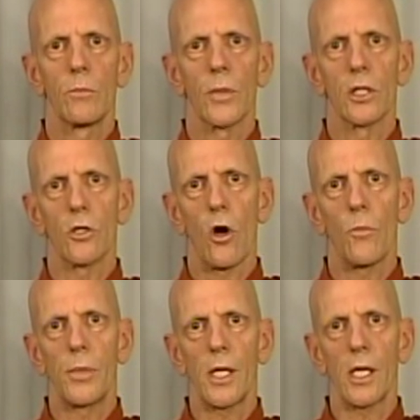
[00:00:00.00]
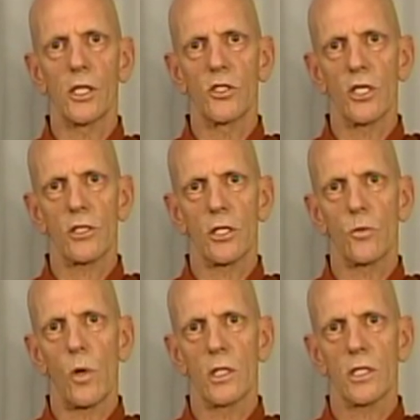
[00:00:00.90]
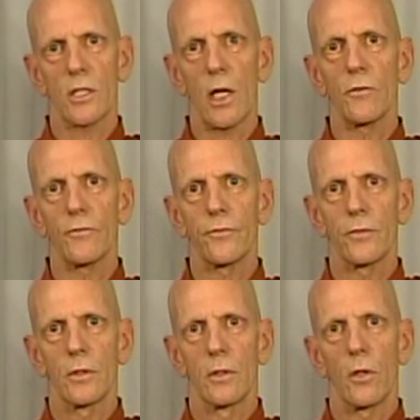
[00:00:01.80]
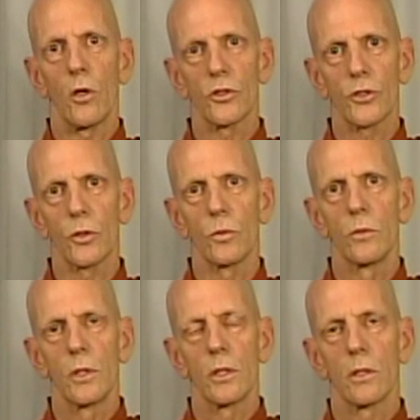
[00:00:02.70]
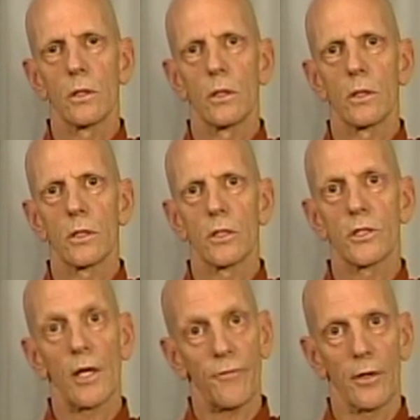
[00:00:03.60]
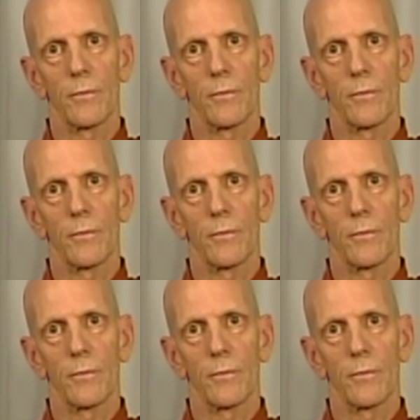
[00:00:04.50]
because all beings, just as oneself, also suffer.